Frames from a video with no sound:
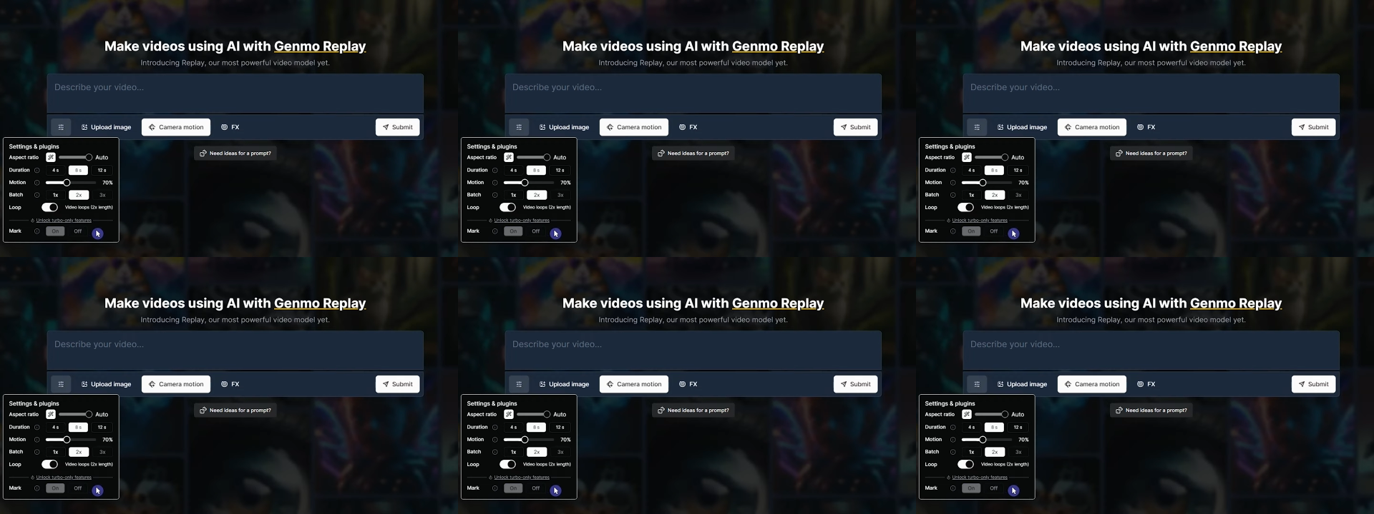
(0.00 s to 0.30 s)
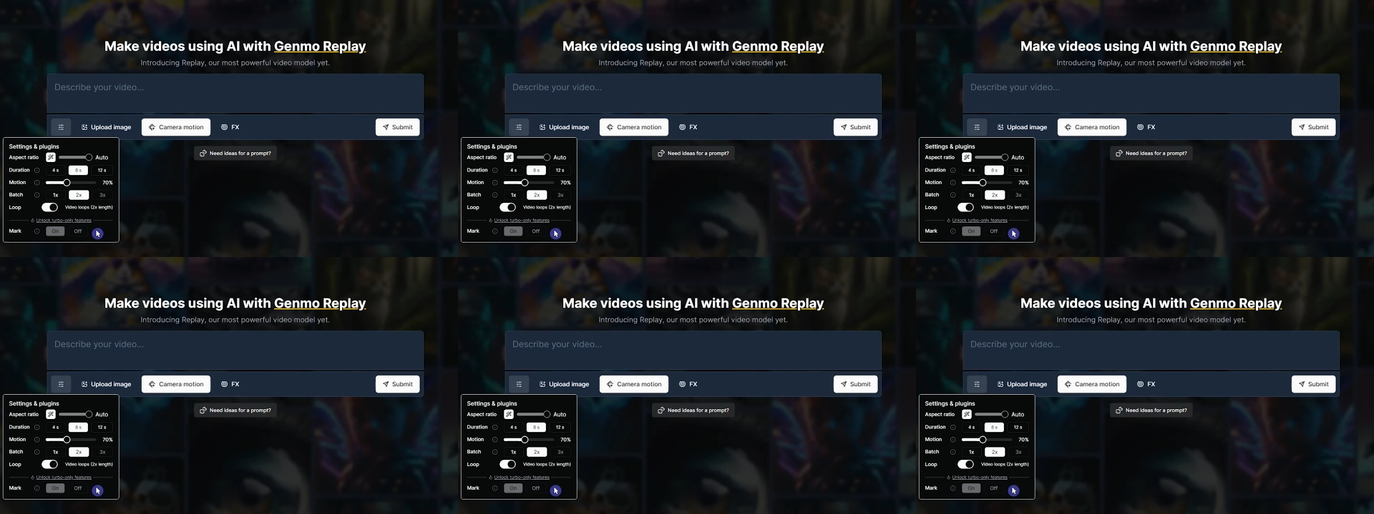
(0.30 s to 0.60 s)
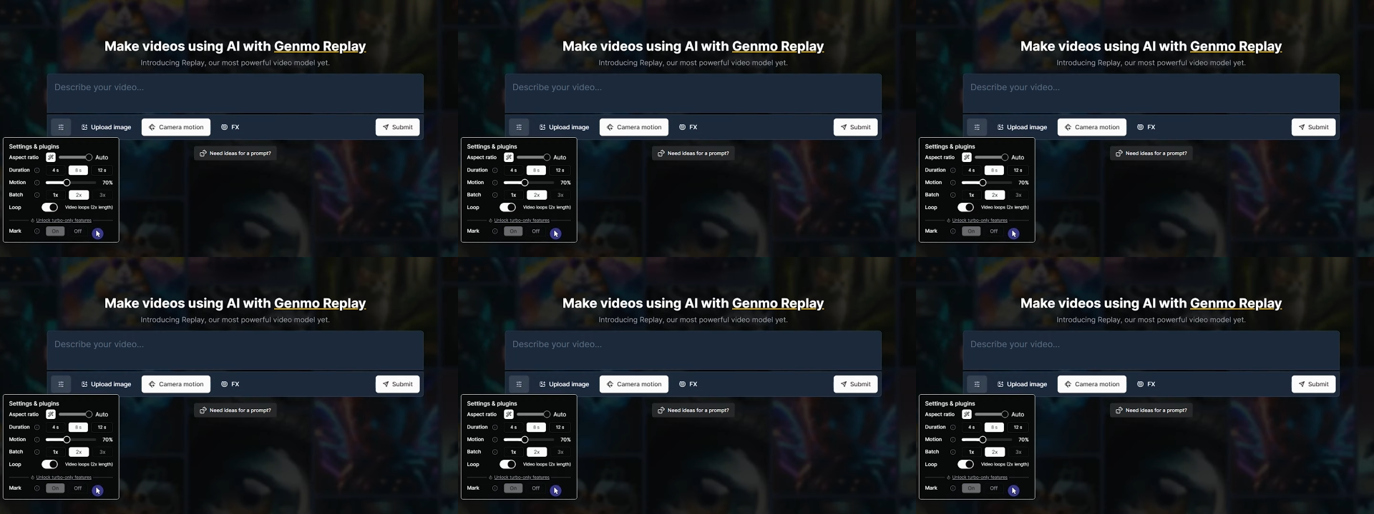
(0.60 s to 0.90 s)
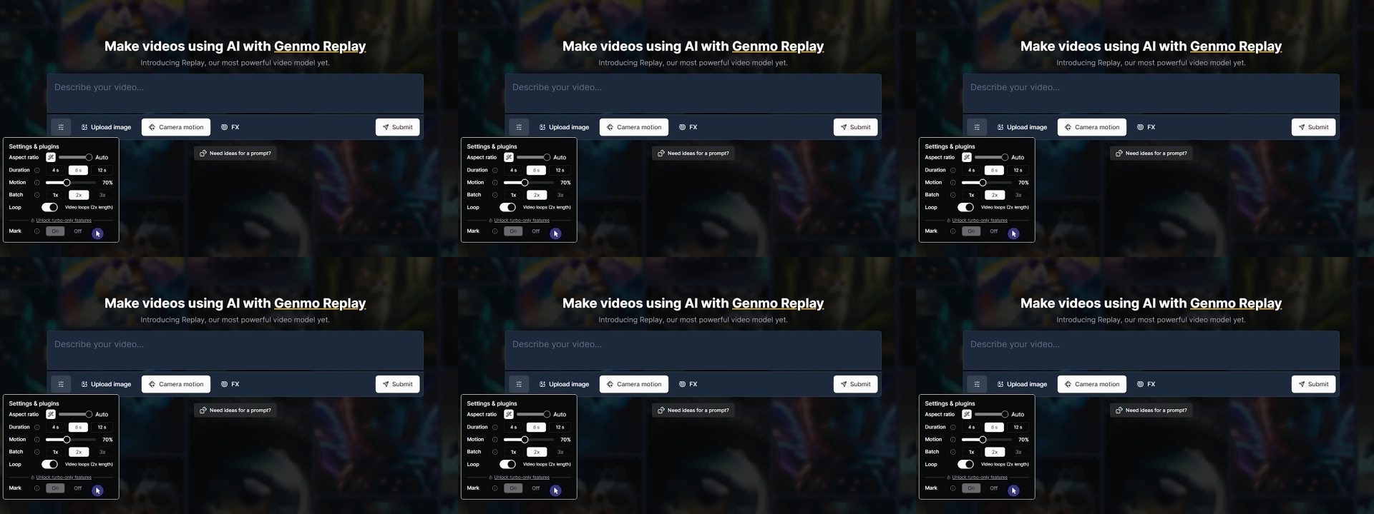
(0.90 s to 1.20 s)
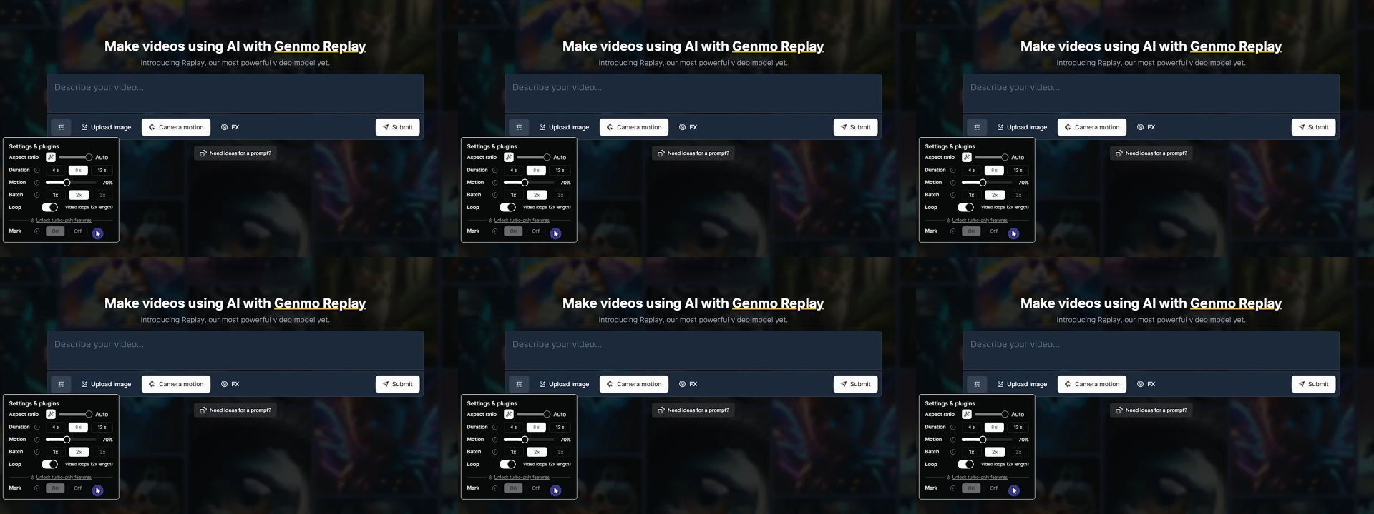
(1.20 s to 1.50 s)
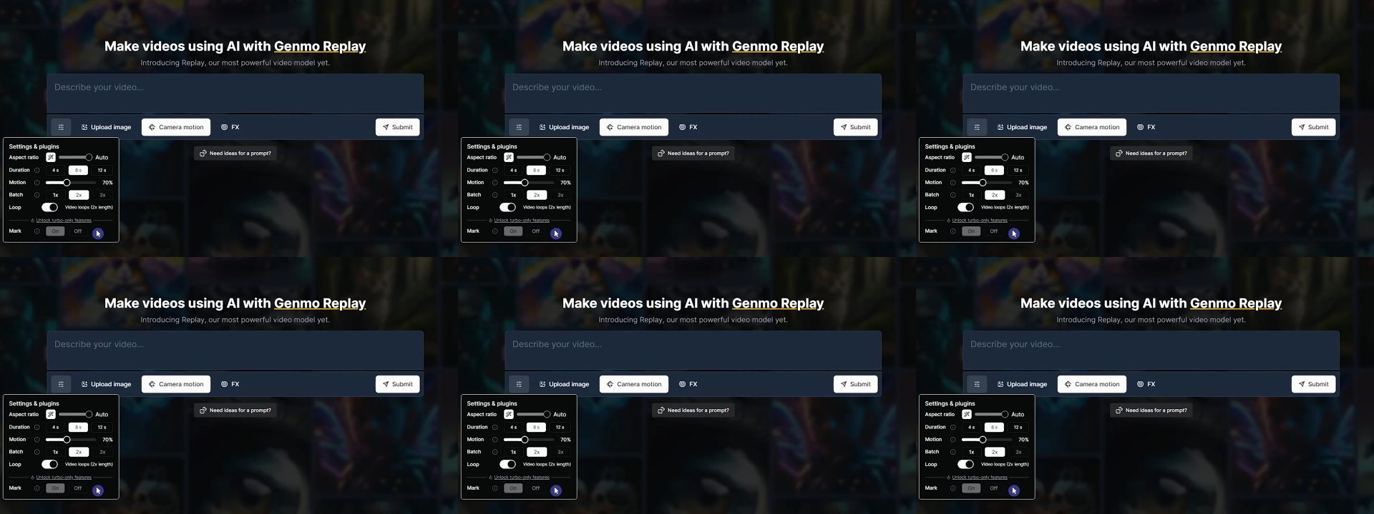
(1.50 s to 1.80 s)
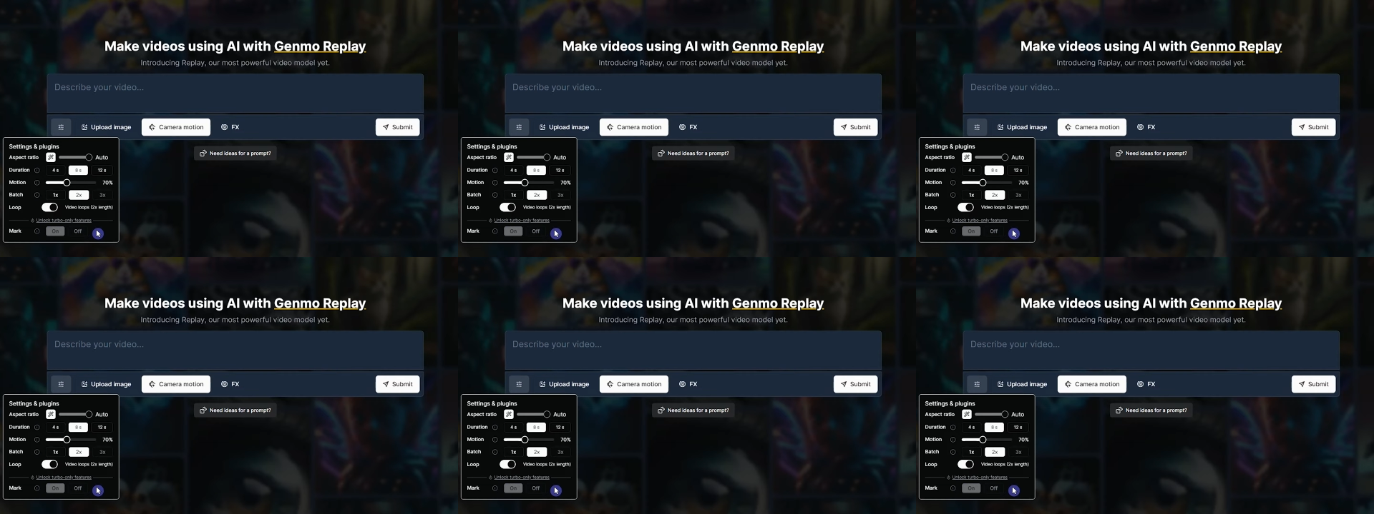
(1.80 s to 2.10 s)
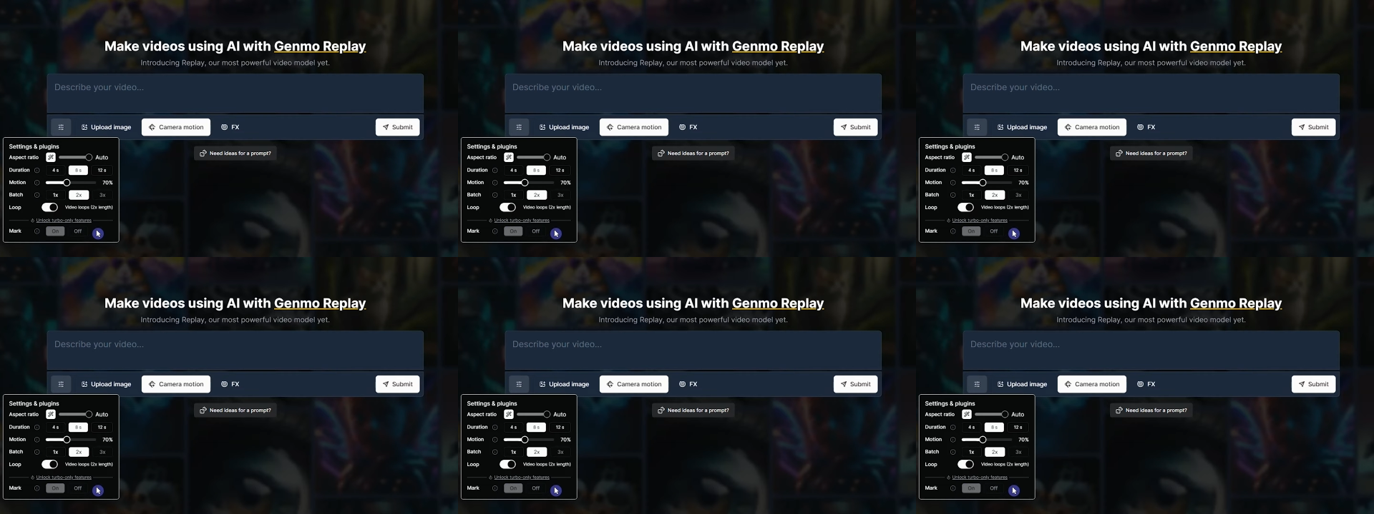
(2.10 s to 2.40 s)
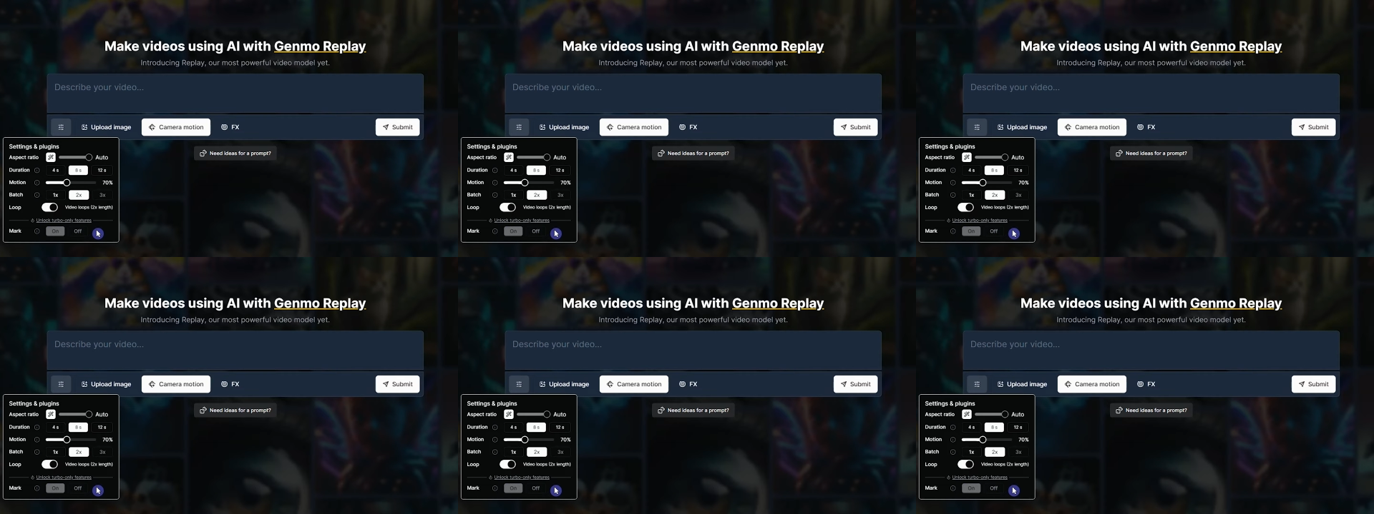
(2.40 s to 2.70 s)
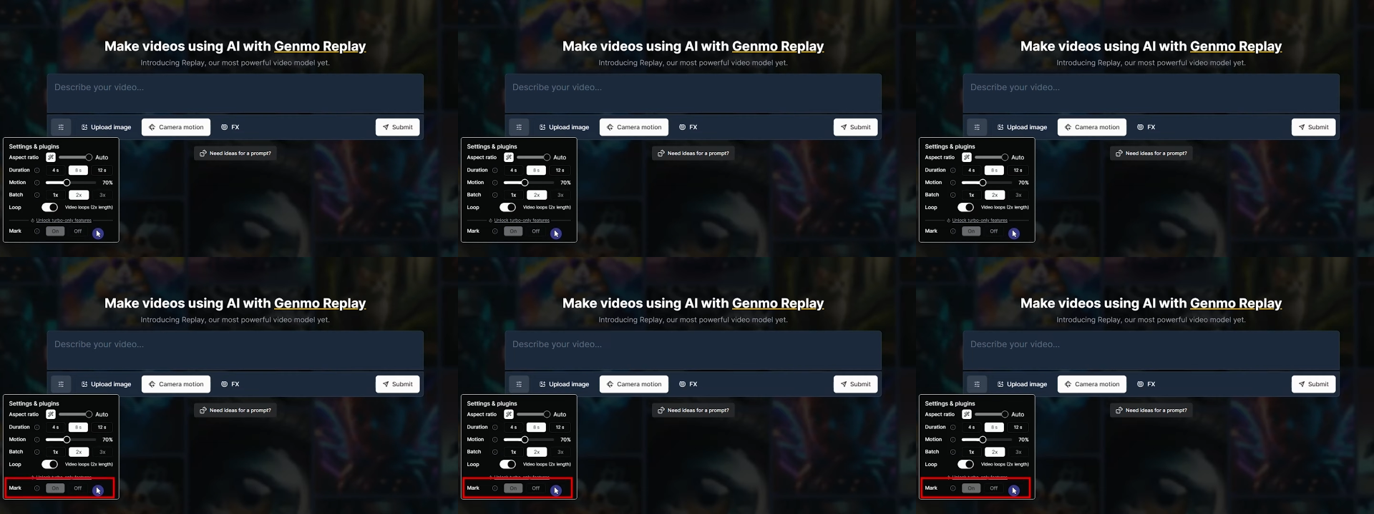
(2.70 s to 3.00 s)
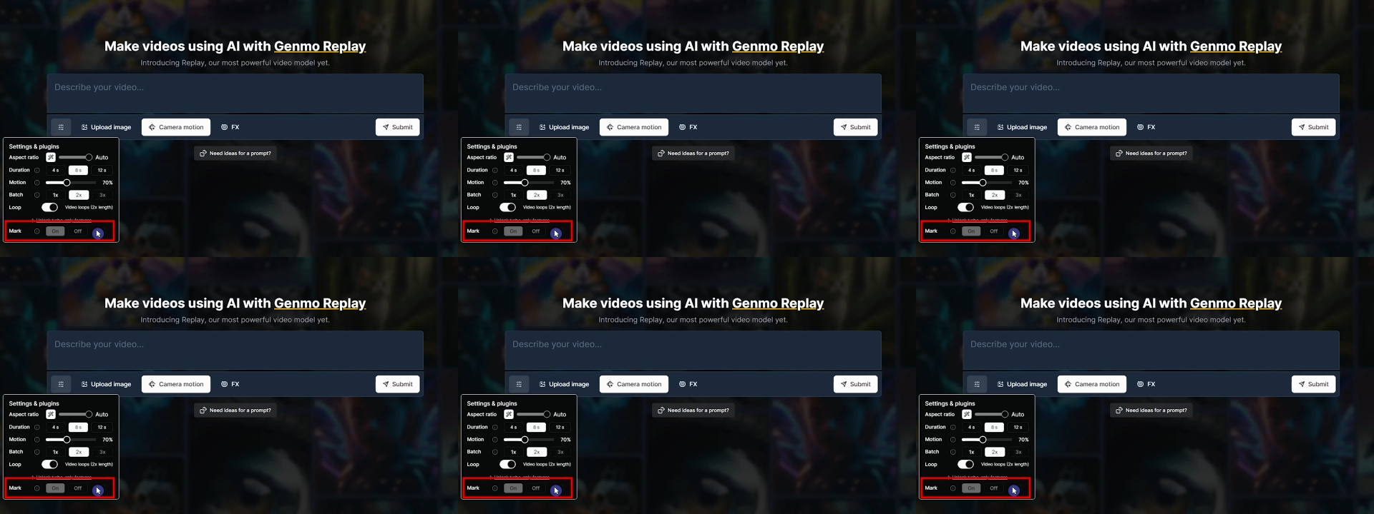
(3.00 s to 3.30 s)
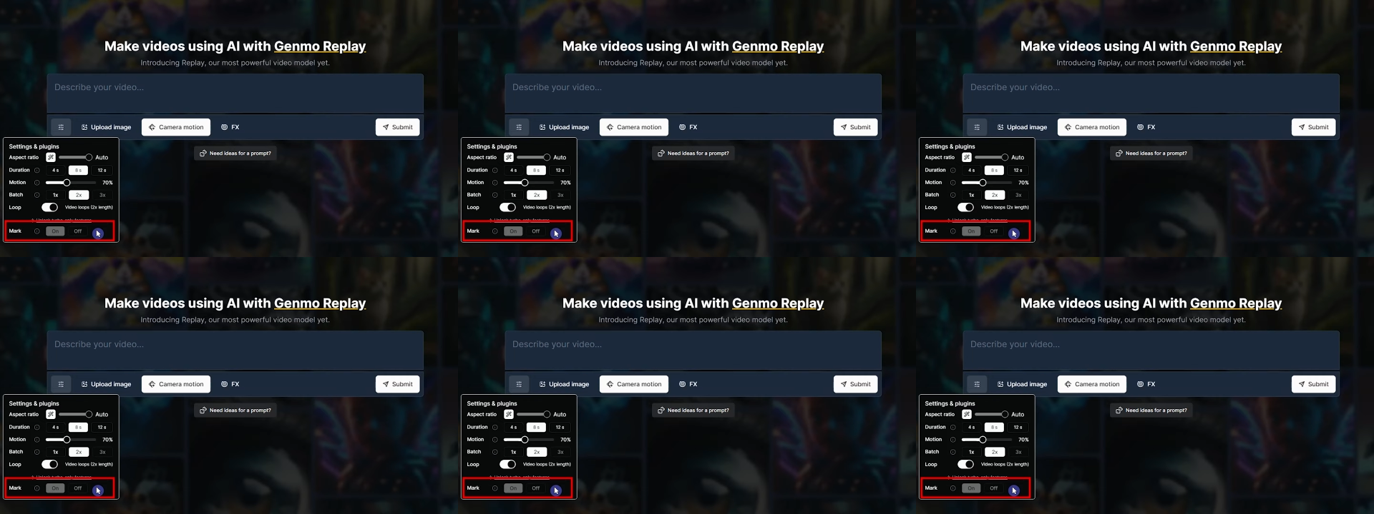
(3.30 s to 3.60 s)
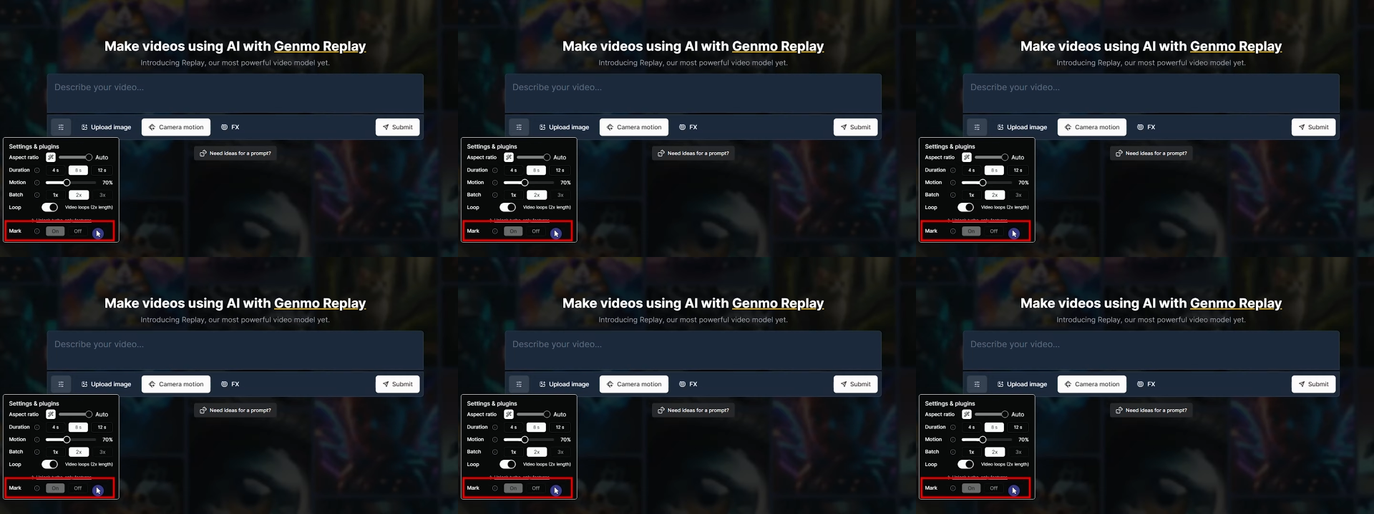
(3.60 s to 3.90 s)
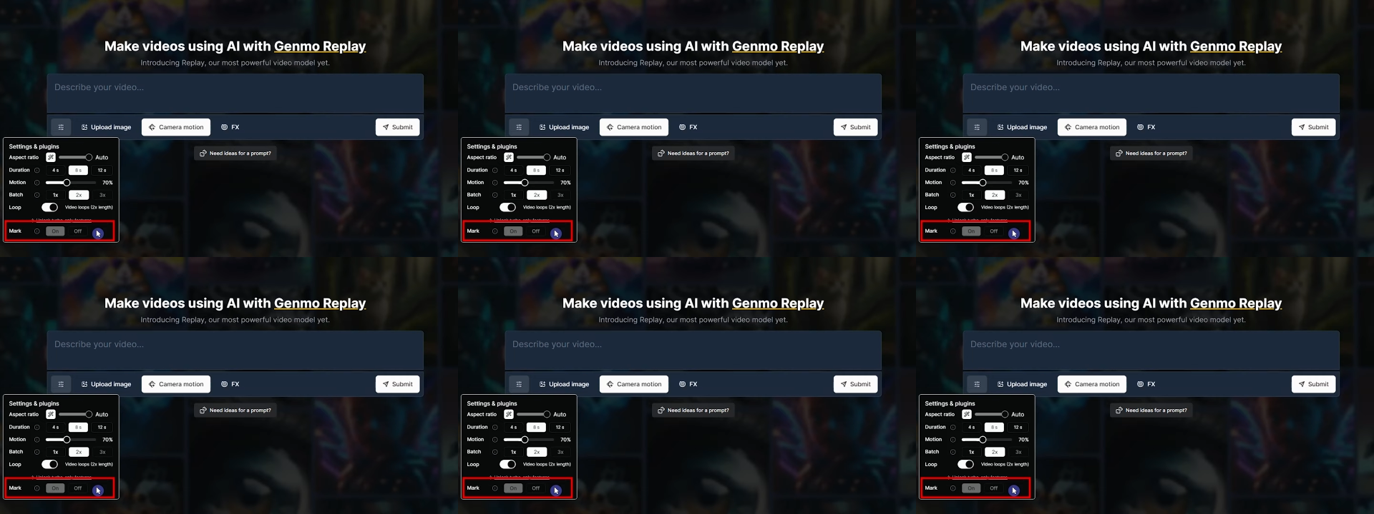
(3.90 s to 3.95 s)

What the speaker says: [unreadable: no face in view]